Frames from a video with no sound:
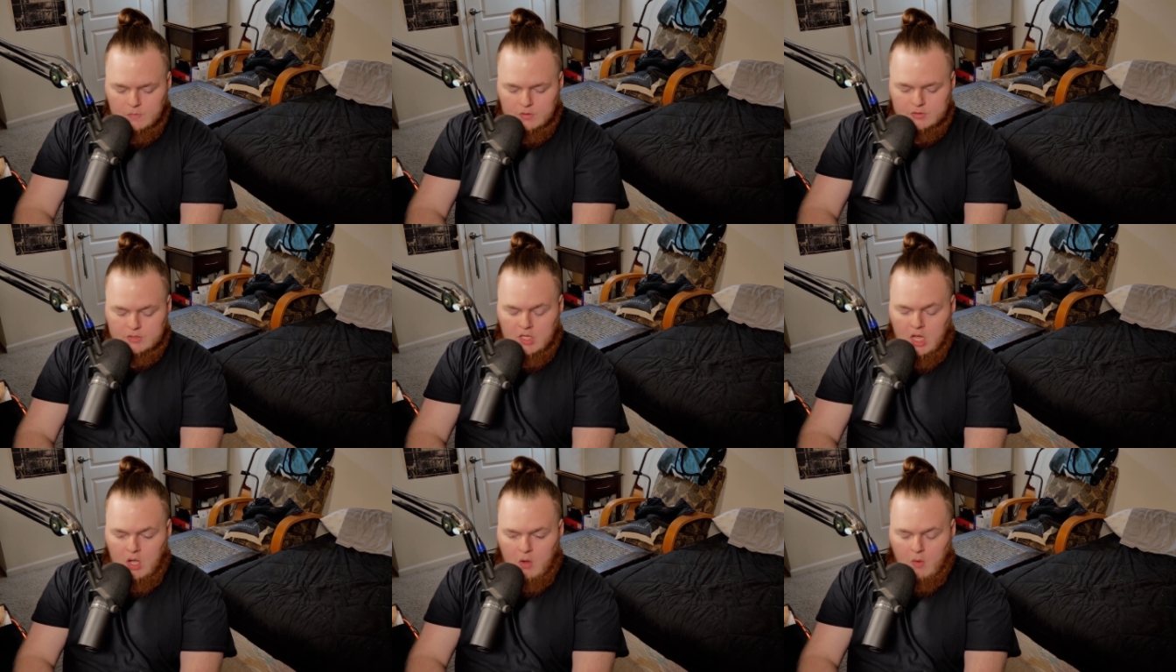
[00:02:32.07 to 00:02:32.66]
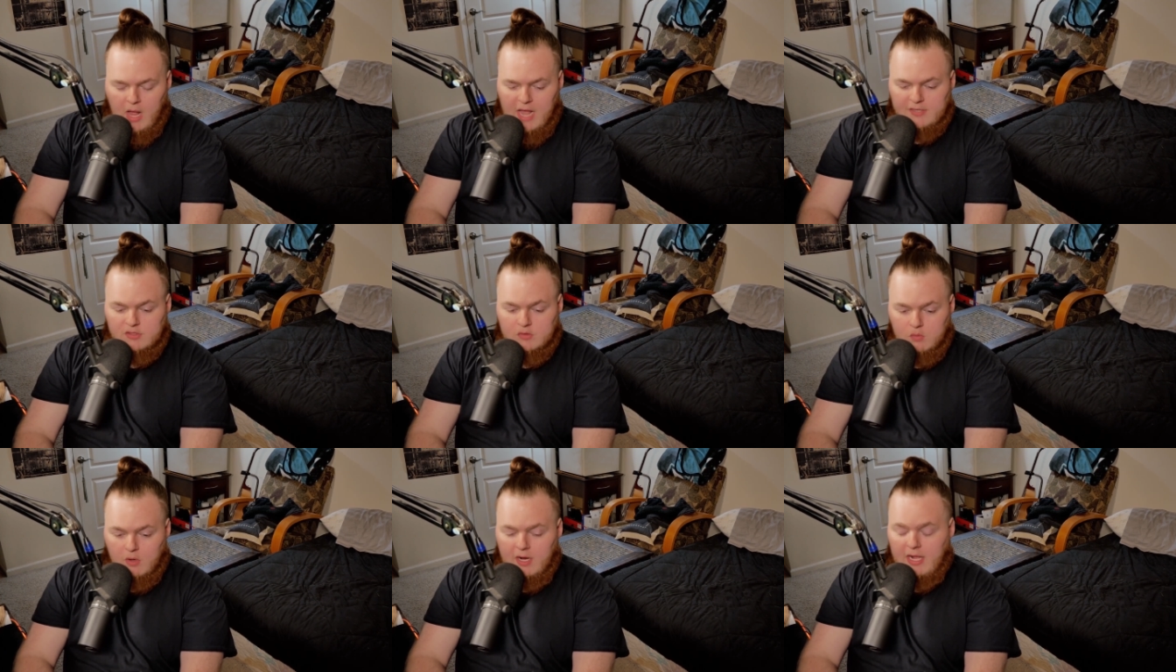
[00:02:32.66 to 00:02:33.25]
So I
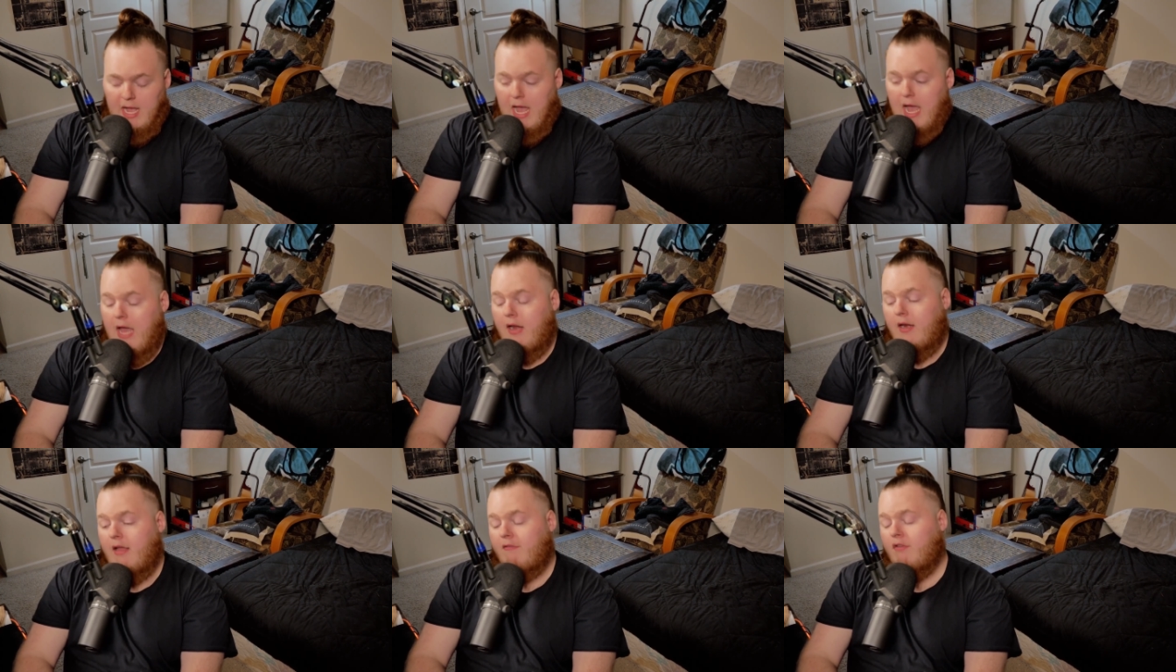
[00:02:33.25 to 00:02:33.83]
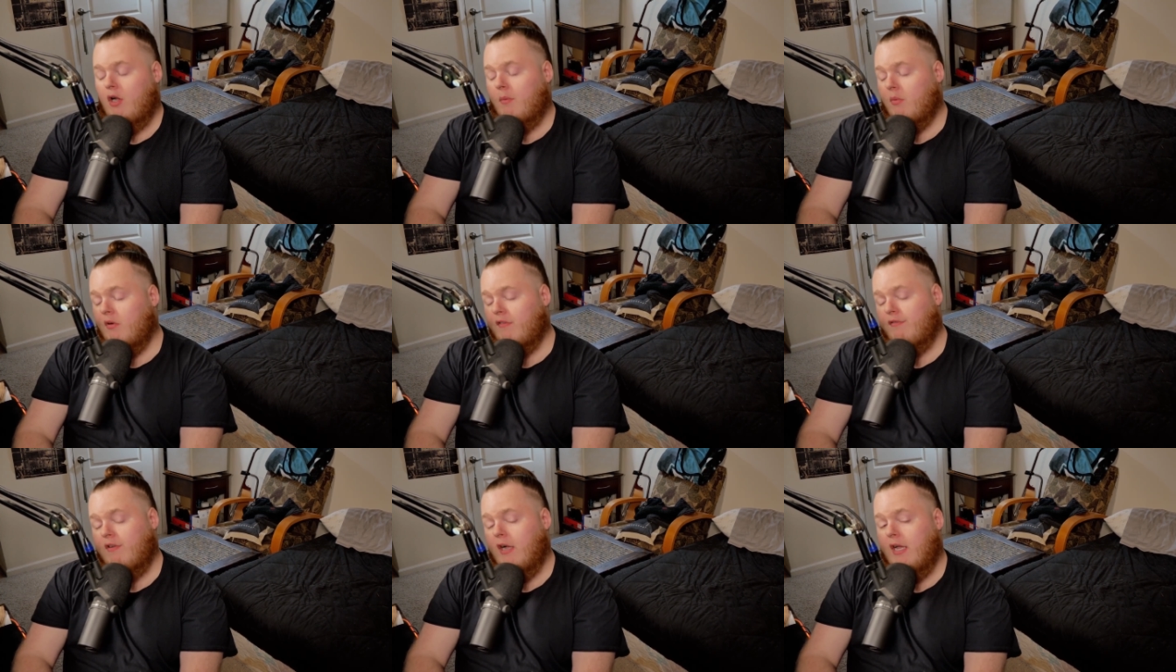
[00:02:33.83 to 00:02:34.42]
swear to God, if
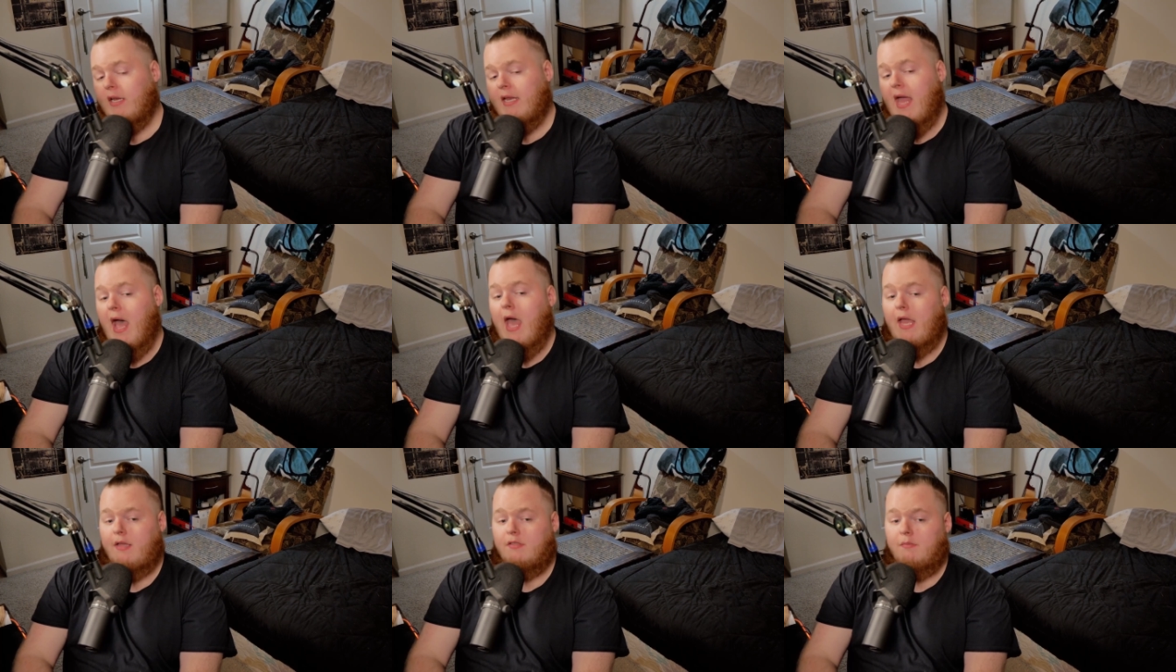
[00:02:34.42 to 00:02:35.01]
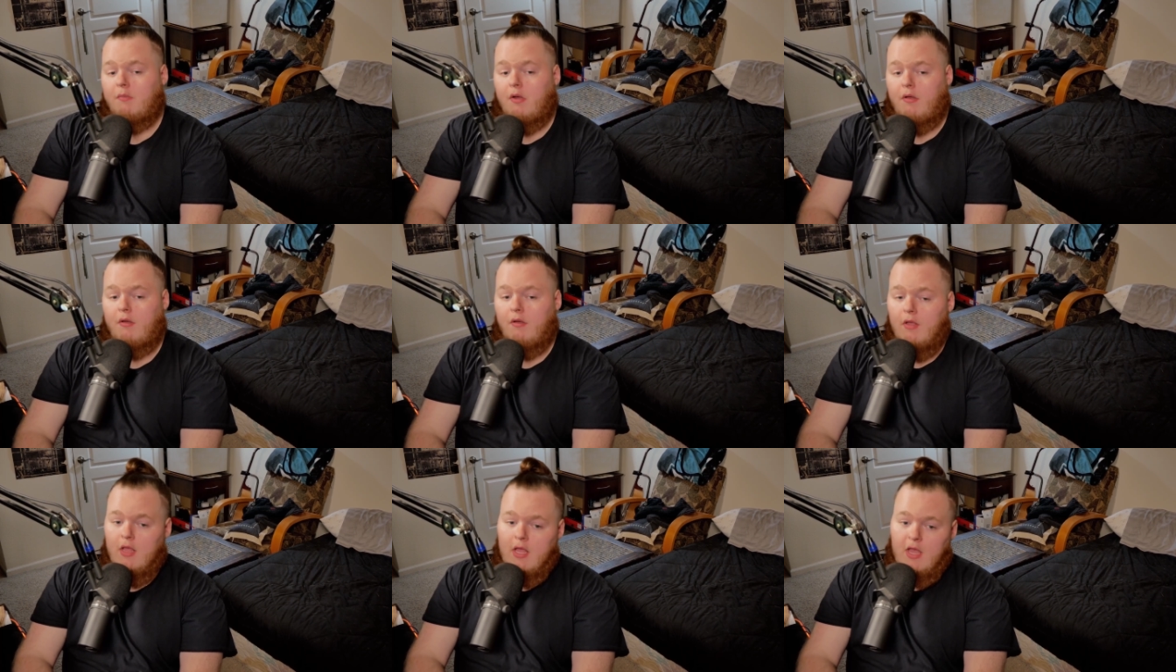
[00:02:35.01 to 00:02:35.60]
Nobara fucking dies,
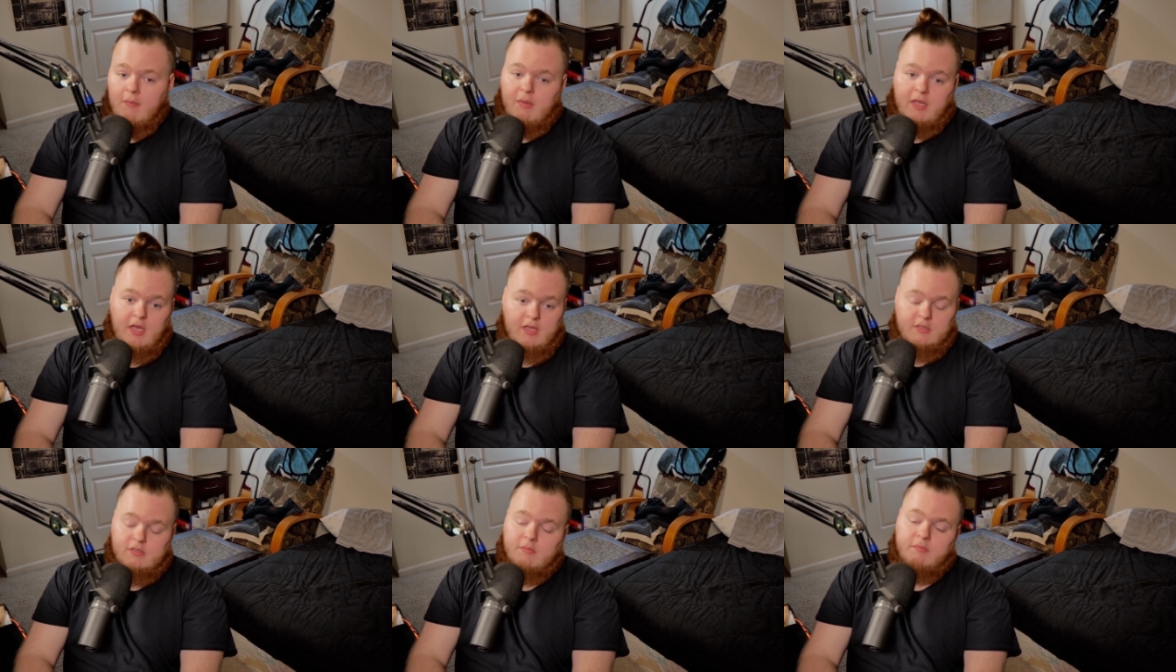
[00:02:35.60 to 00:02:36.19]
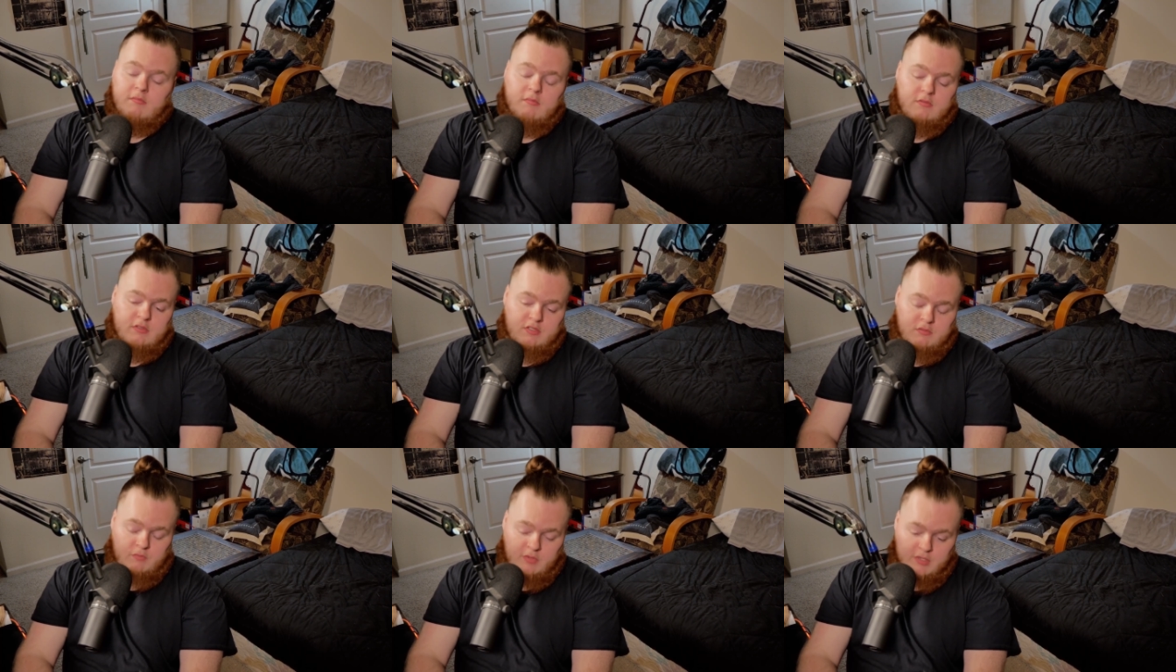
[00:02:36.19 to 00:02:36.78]
bro, because
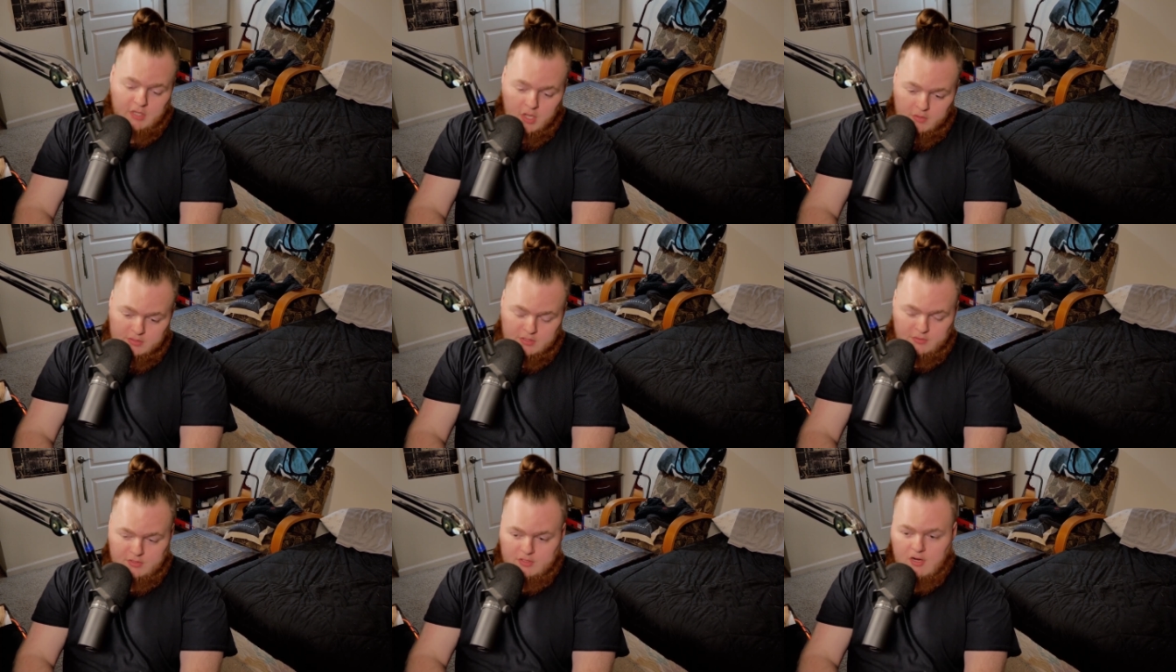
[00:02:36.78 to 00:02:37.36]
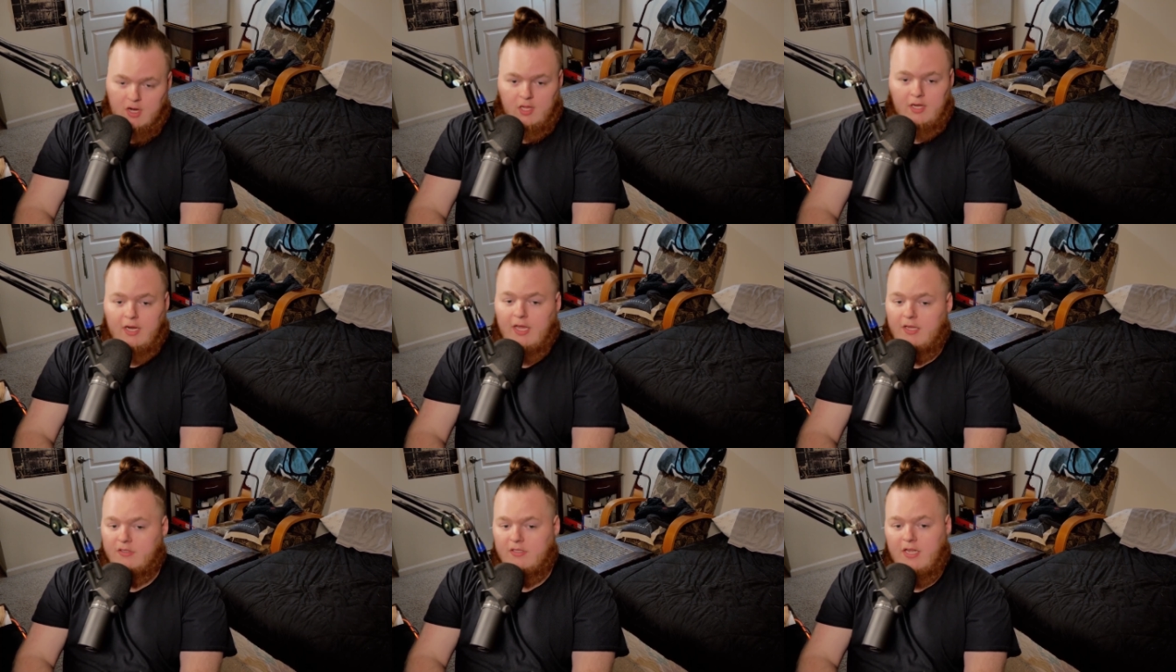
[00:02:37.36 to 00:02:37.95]
we know she was struggling
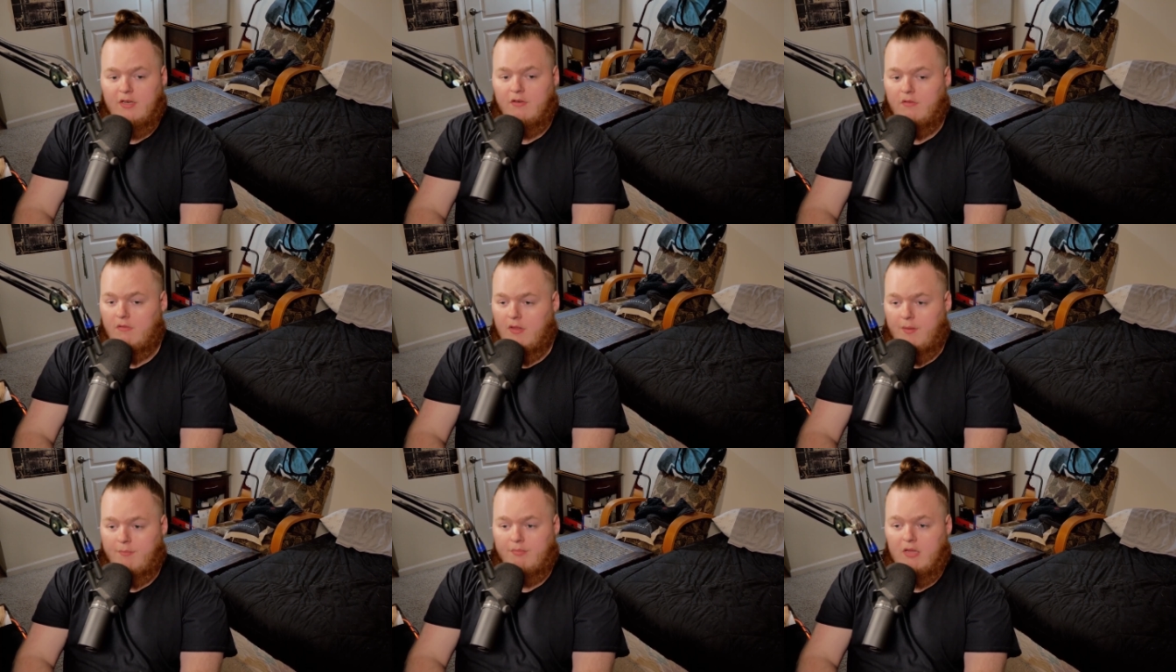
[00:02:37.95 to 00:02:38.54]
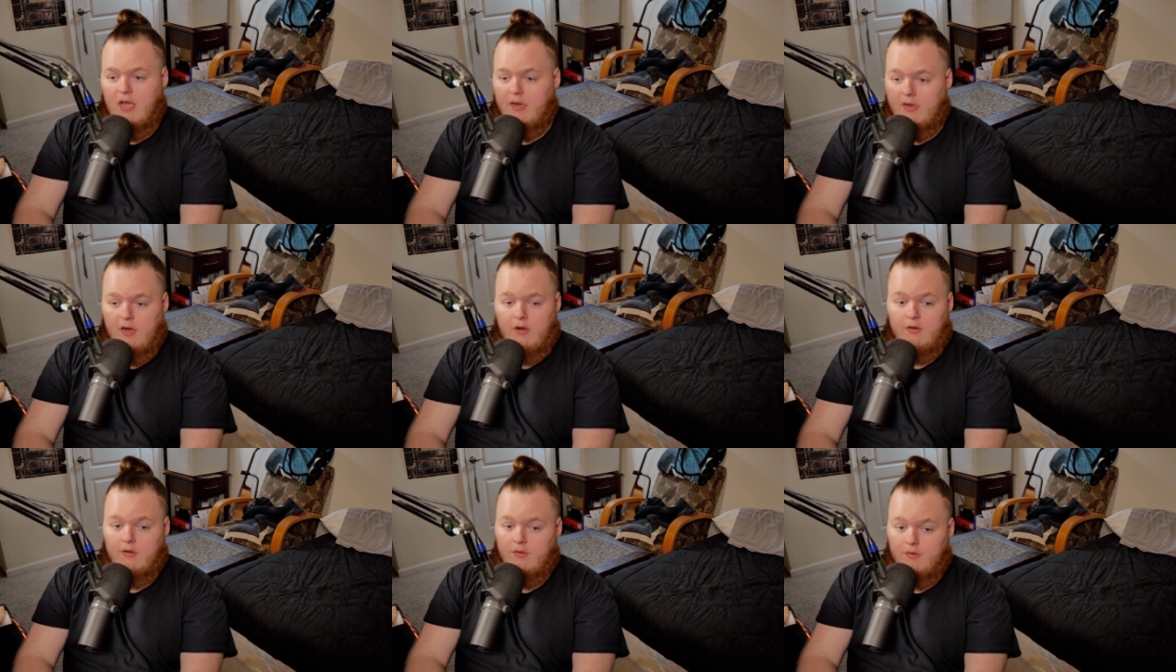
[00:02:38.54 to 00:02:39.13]
against that that blonde
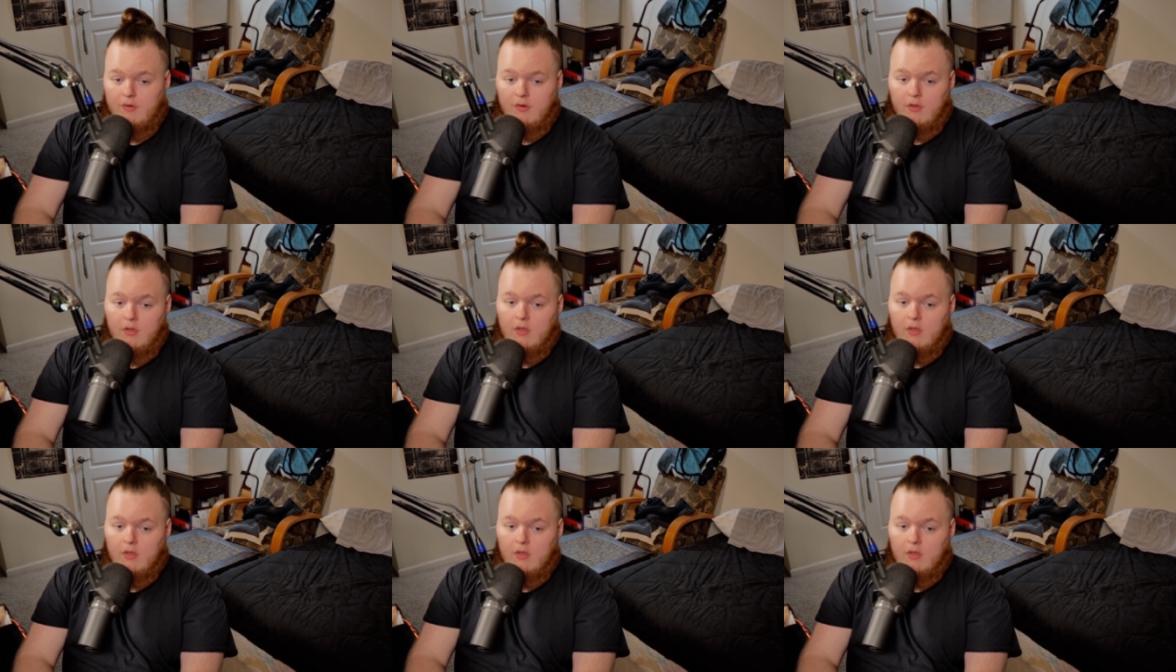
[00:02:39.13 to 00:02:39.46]
haired dude,